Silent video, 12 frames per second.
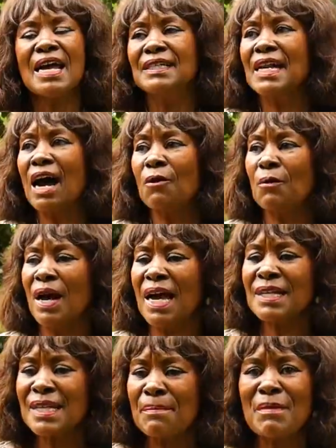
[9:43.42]
Now,
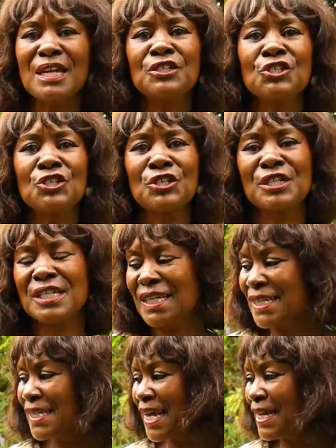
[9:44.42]
as I mentioned,
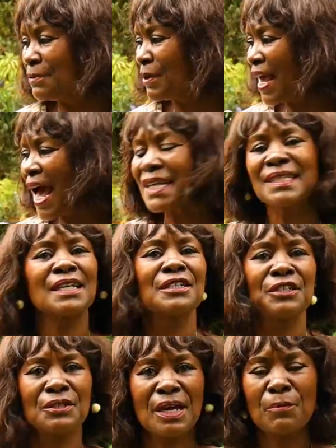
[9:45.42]
is that we had
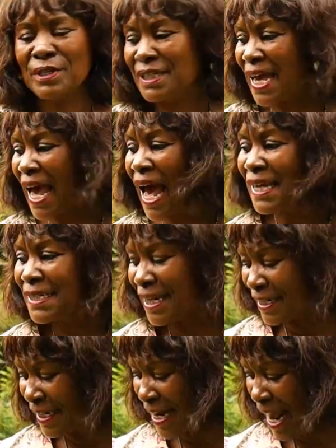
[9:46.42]
done
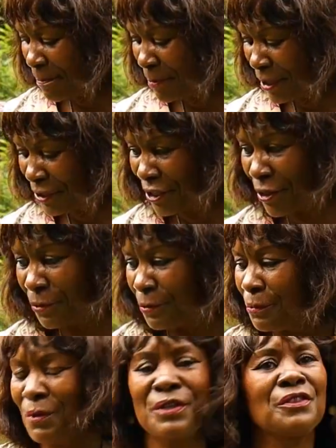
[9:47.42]
an episode
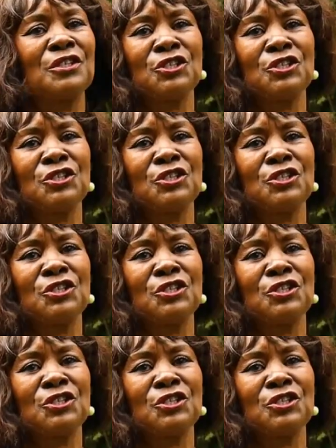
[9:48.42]
with the